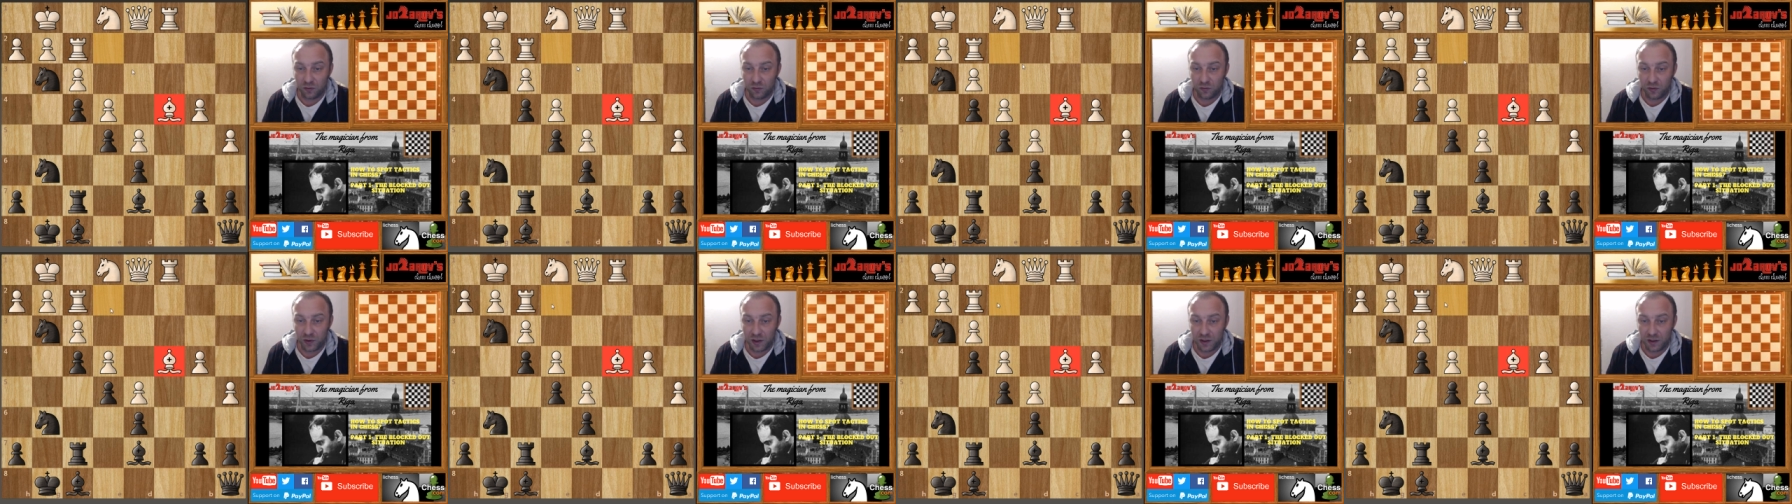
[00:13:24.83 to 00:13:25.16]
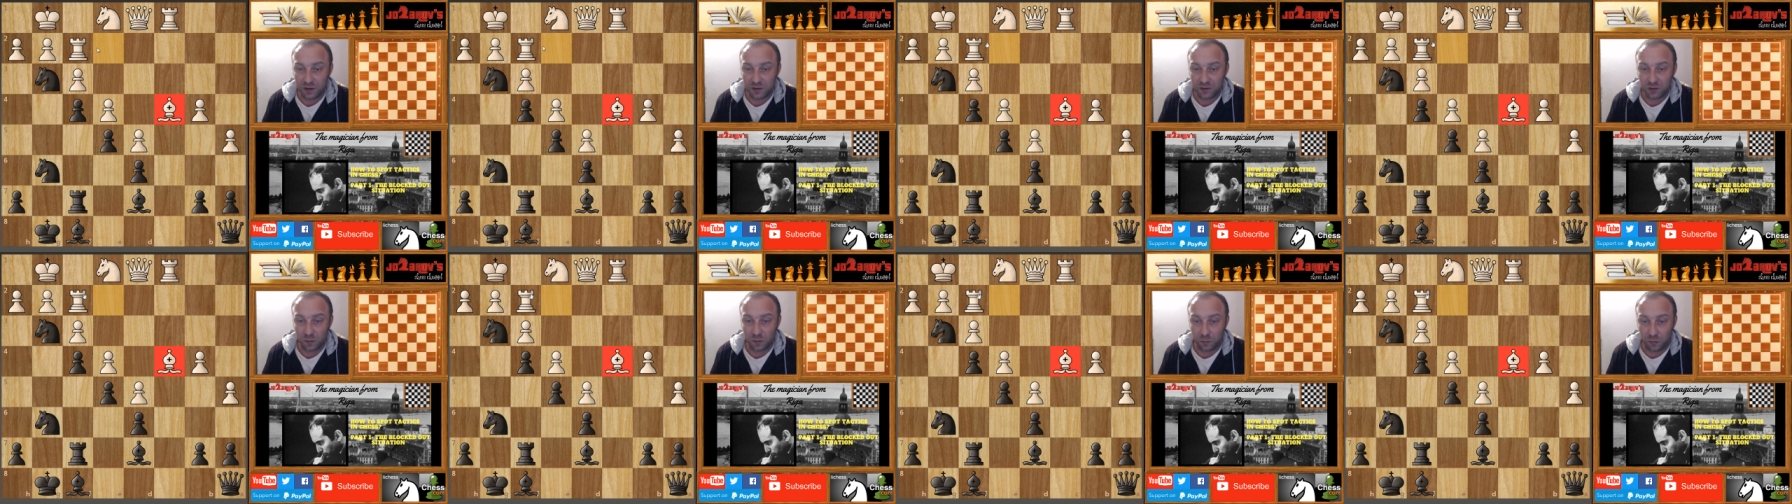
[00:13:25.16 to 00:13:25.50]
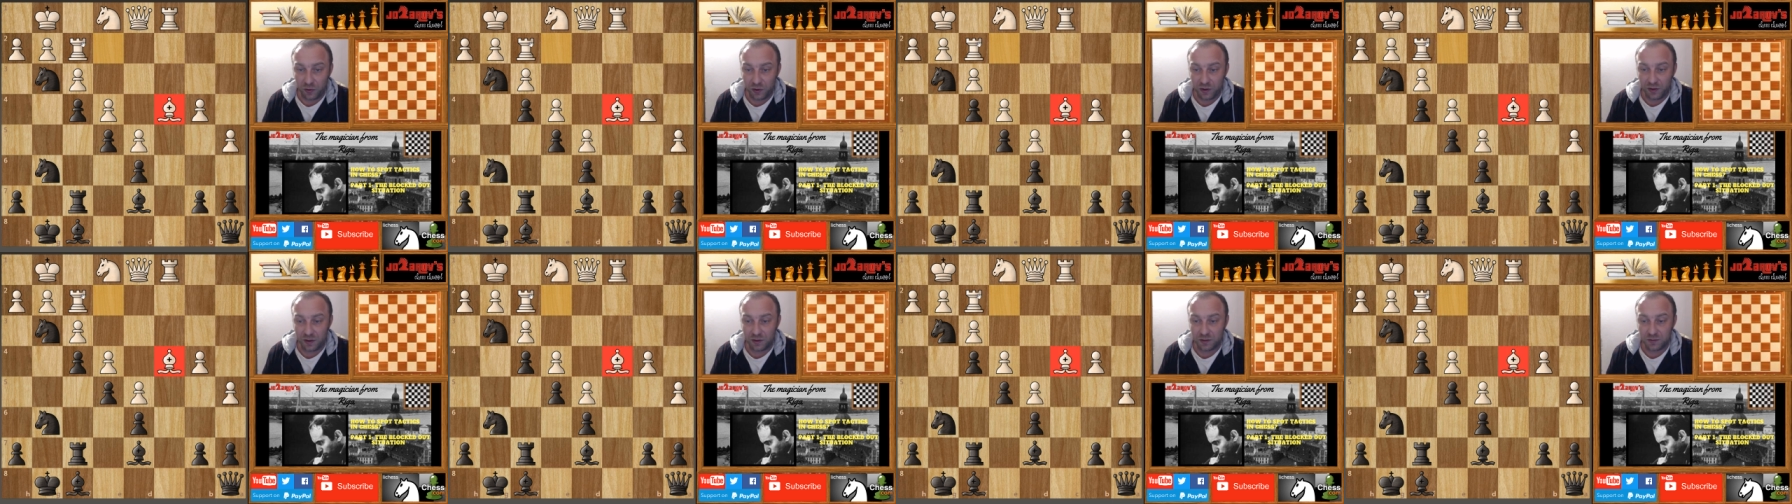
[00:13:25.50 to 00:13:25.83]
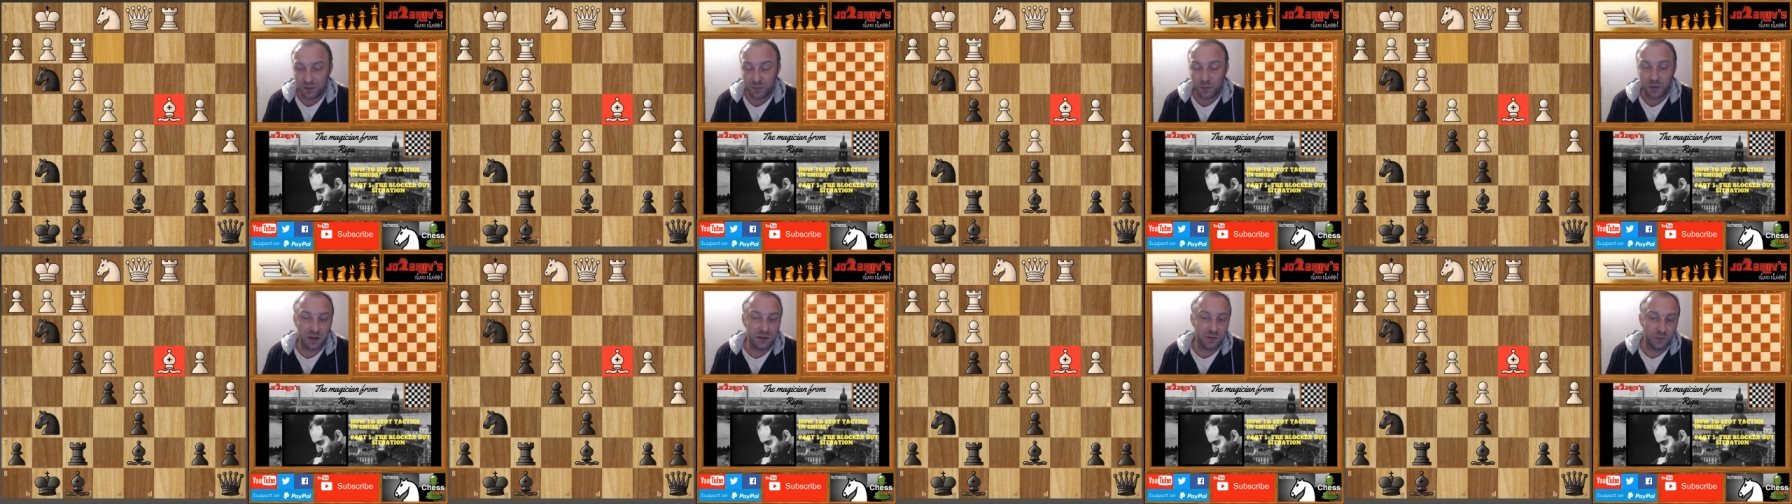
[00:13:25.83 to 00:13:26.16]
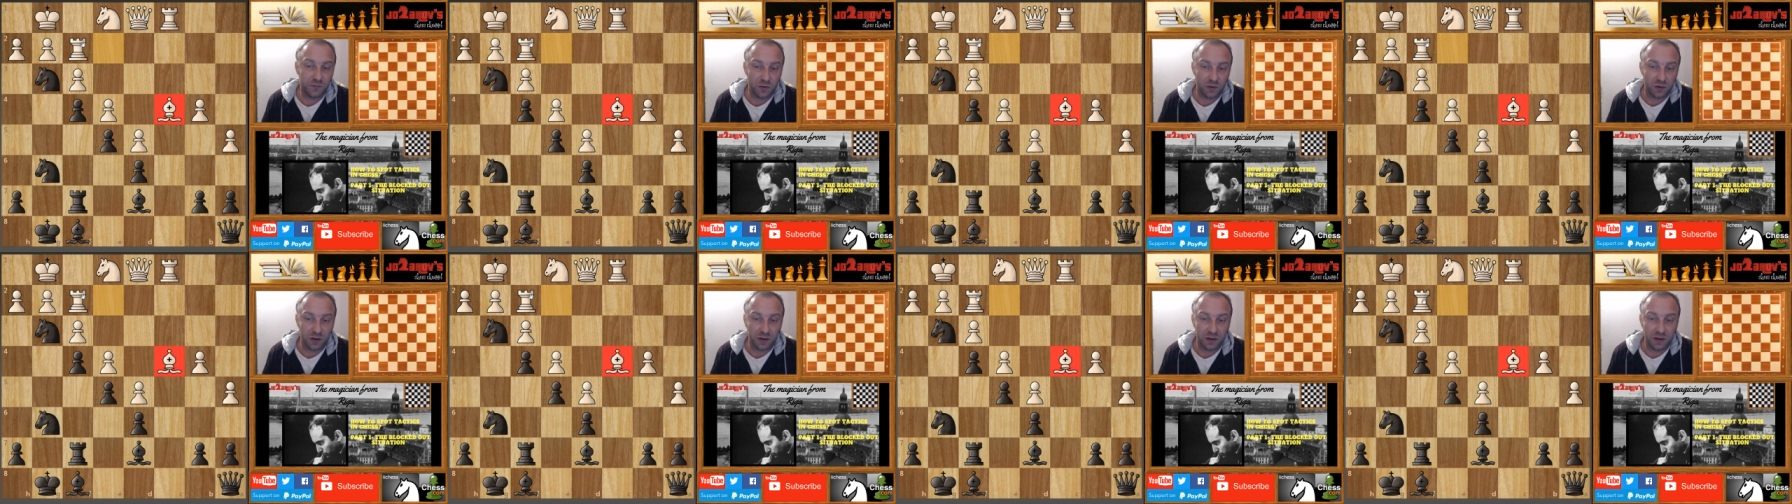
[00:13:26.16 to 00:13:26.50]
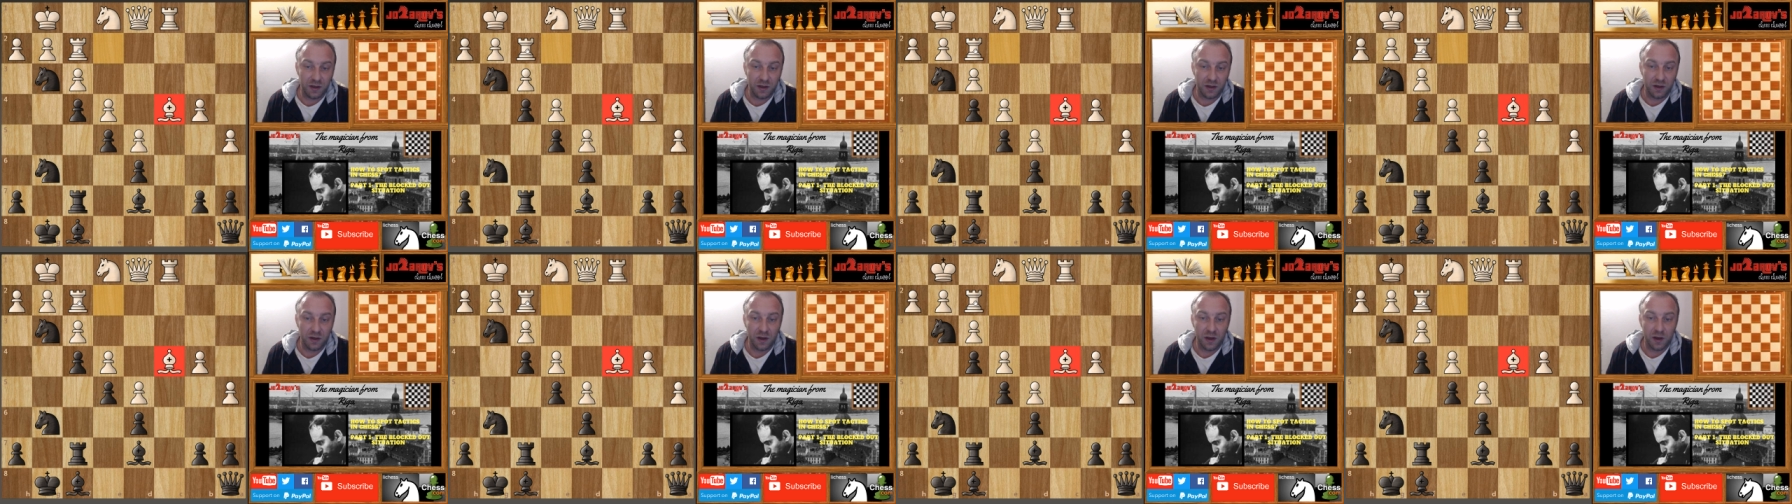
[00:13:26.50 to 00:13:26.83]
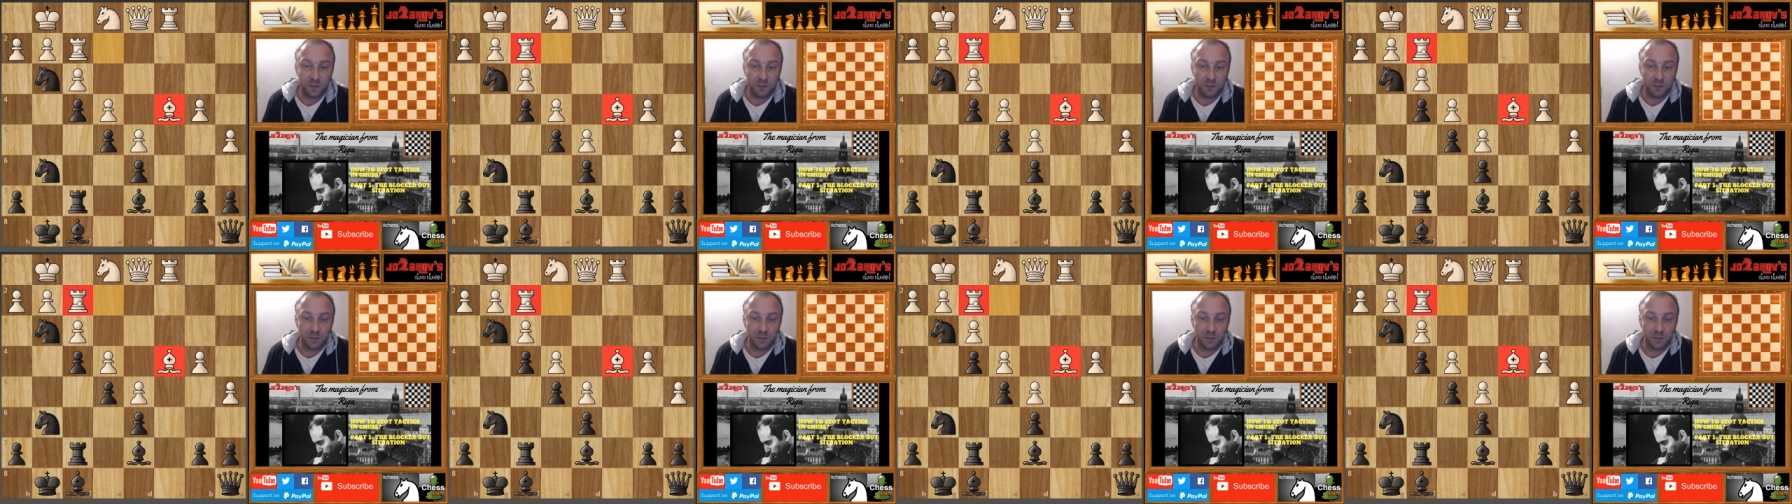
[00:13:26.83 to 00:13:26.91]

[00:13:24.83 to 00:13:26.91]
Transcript: creating some breathing space for the king